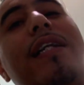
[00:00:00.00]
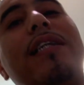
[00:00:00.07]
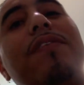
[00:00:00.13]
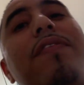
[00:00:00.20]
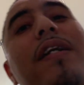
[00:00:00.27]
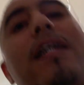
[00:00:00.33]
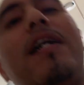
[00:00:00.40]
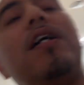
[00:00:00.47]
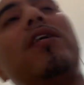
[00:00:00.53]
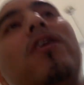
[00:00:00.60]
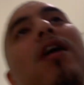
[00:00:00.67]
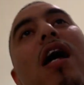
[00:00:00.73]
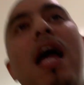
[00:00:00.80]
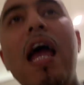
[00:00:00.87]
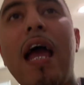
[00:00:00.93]
this video,
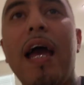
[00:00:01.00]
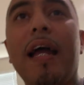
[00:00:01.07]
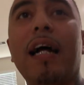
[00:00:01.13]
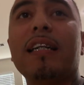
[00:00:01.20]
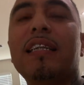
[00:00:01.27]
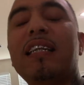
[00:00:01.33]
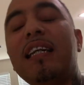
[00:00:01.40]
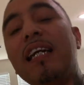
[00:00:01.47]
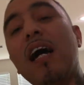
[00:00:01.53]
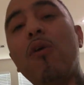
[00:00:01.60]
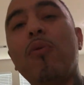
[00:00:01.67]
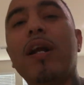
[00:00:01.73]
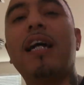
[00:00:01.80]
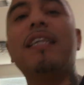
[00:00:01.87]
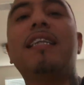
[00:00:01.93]
and I'll see y'all
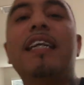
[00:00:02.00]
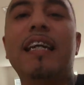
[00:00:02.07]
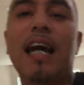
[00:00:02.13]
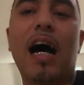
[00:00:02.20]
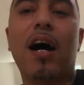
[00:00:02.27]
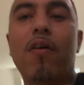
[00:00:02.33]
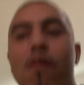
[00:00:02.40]
when I see y'all.